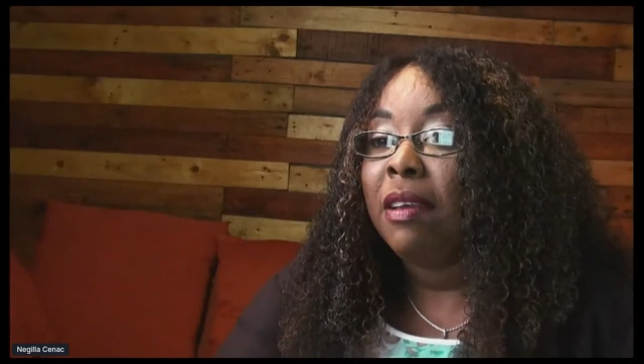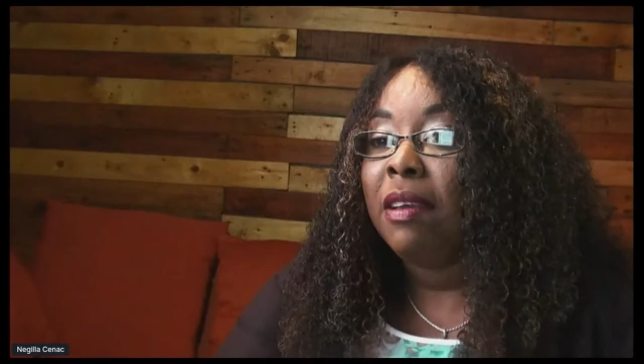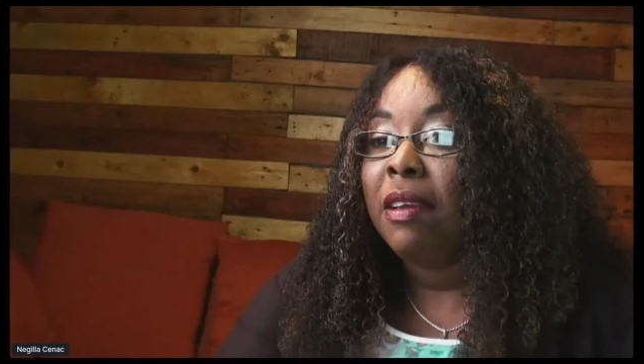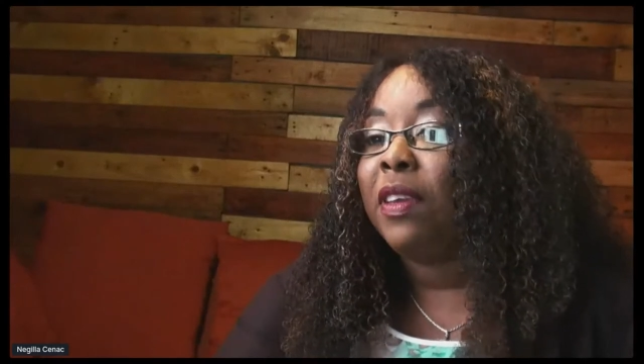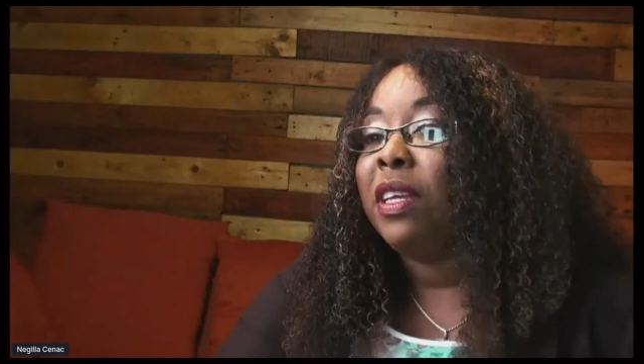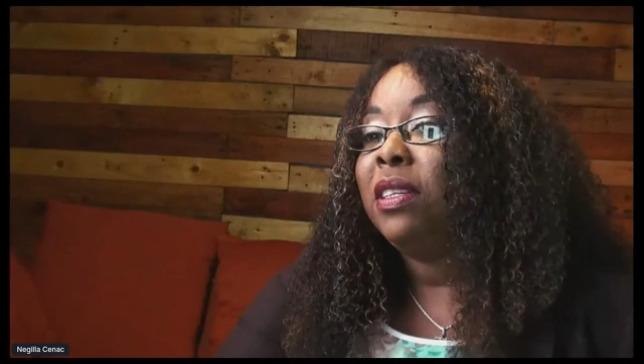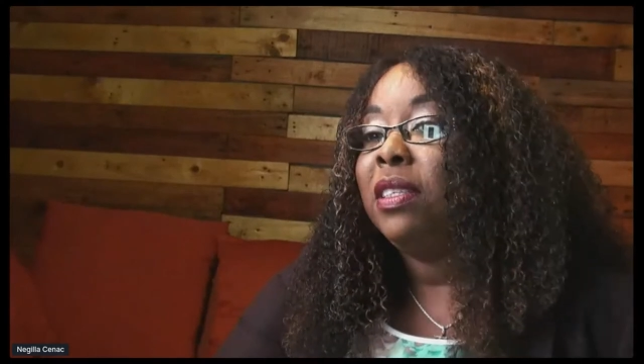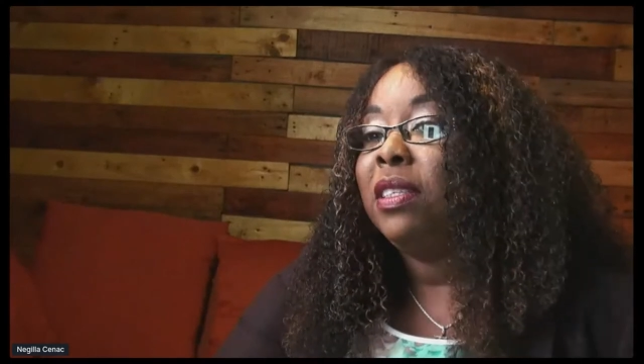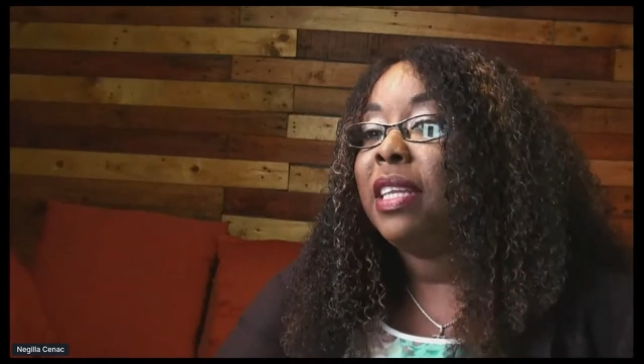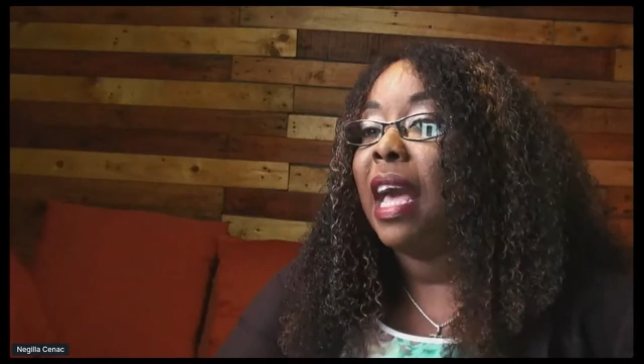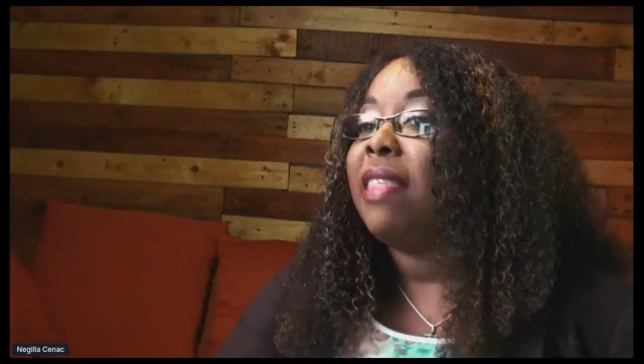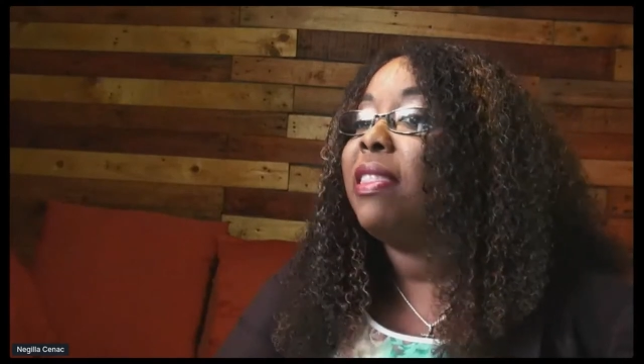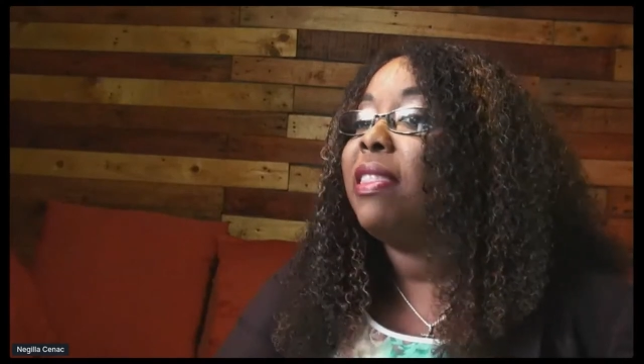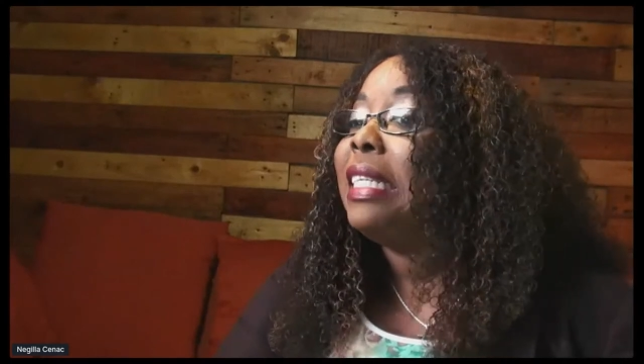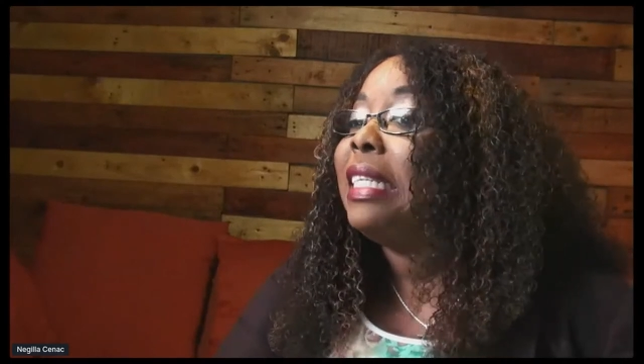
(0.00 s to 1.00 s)
fields
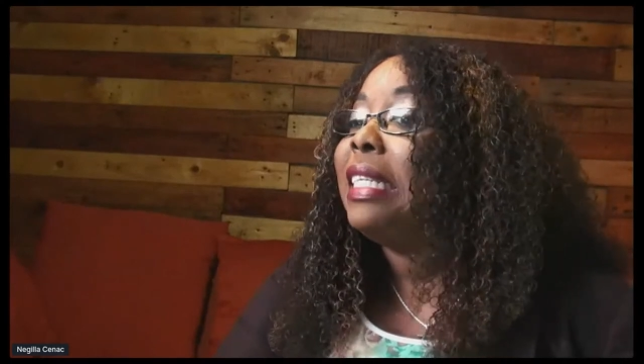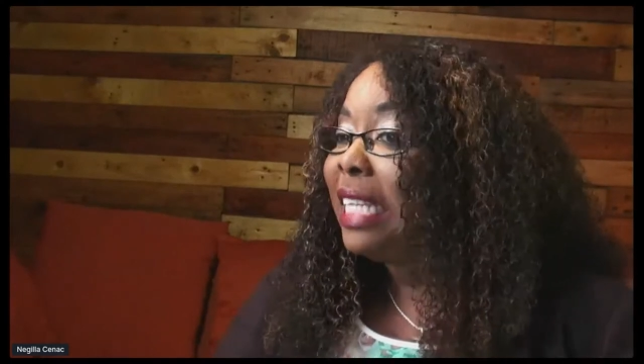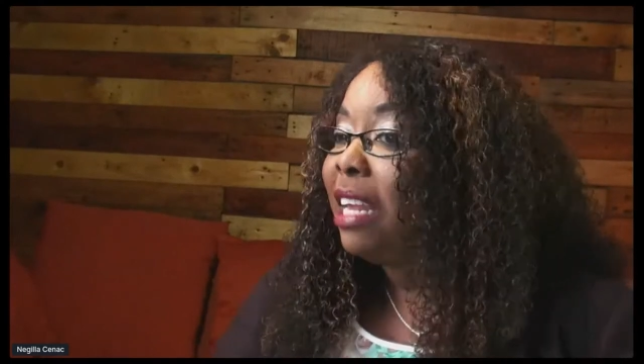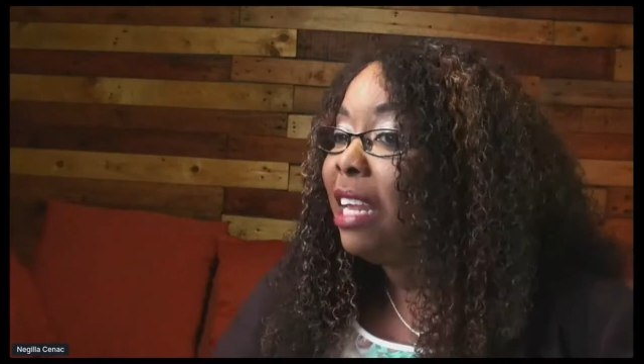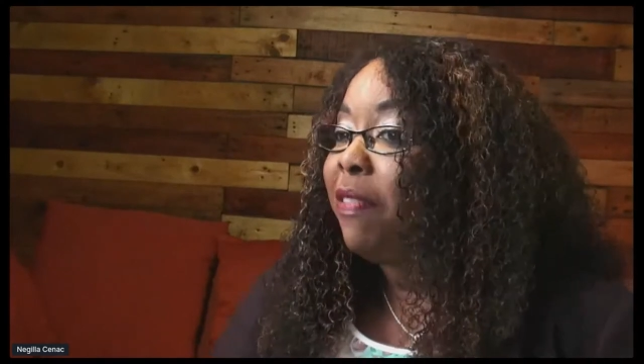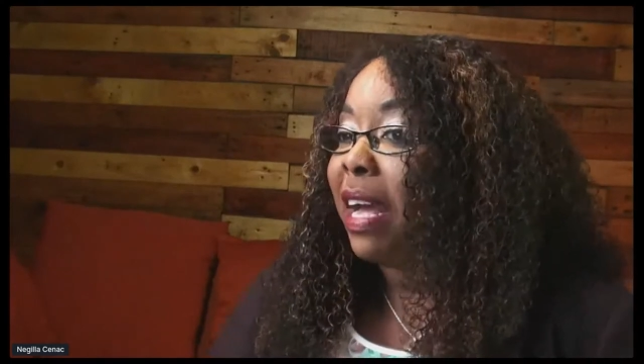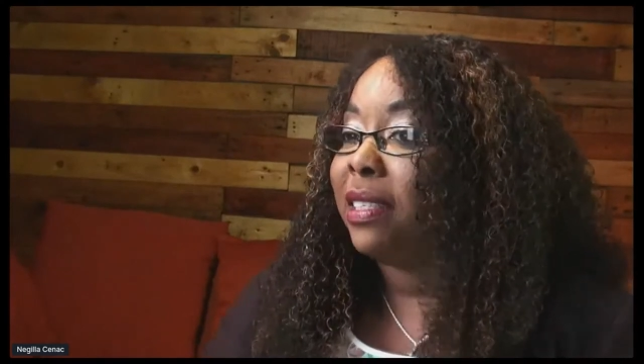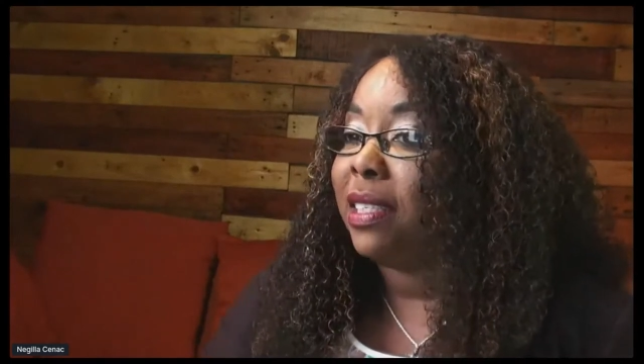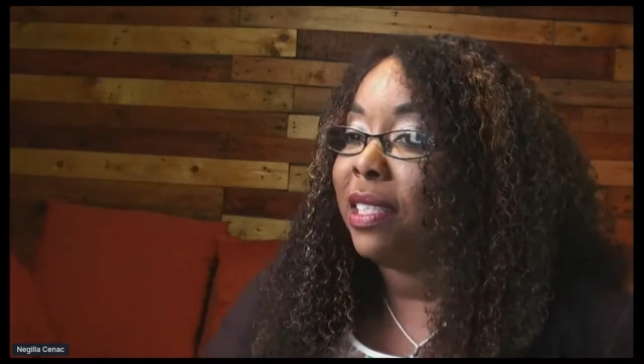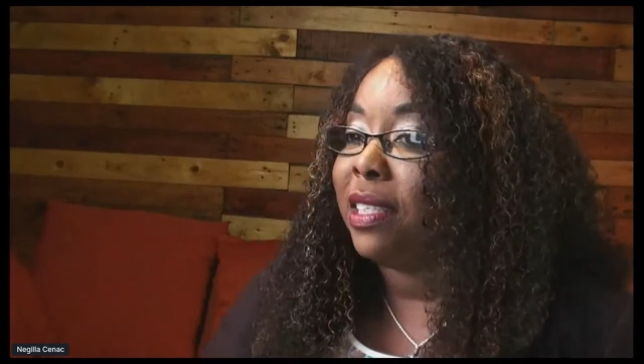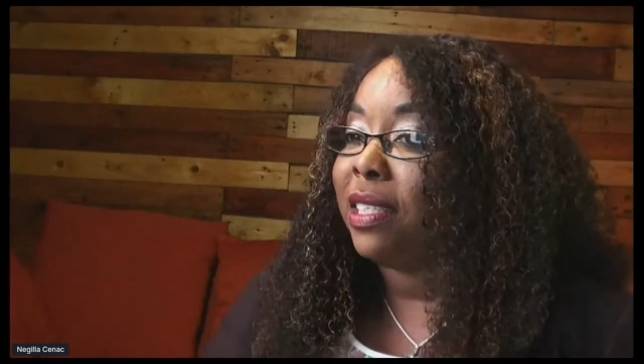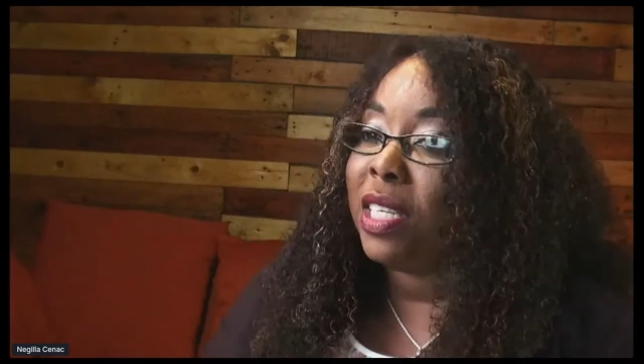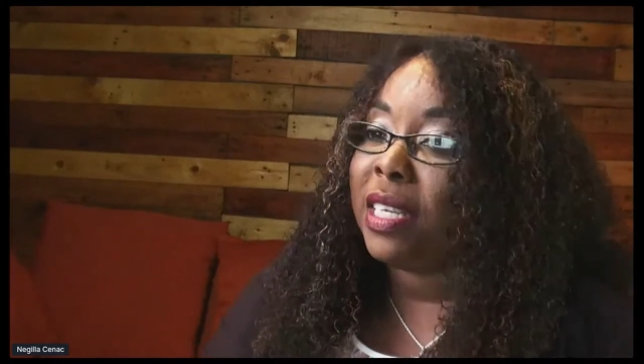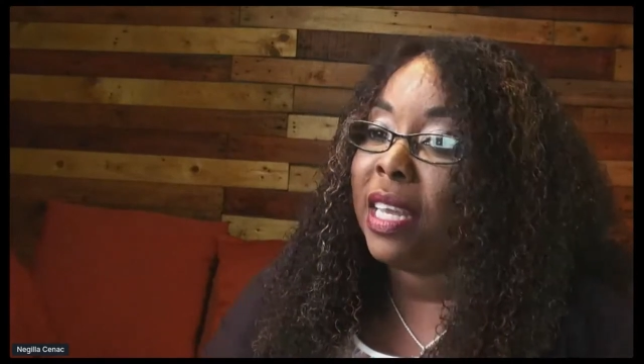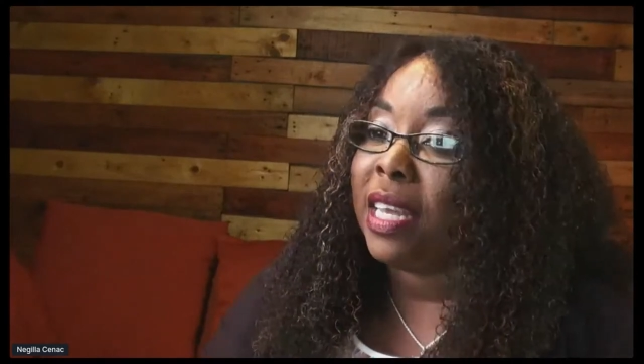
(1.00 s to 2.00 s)
and the
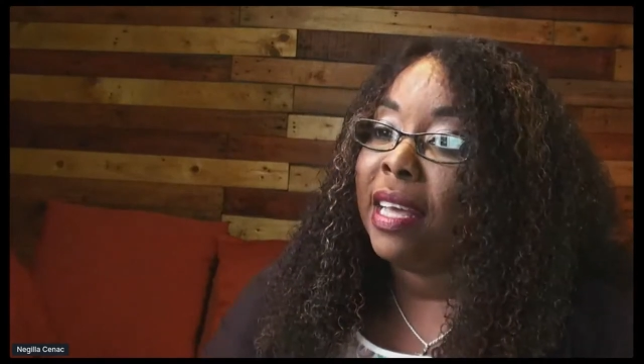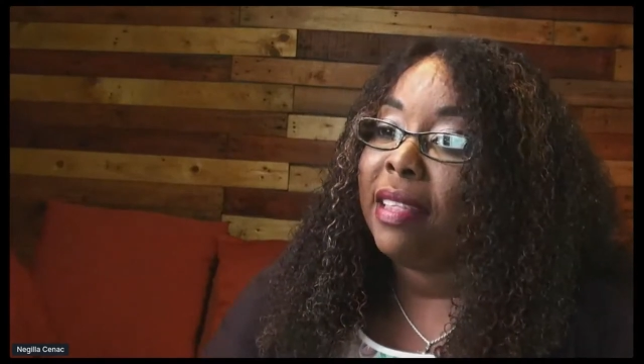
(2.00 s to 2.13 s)
disadvantages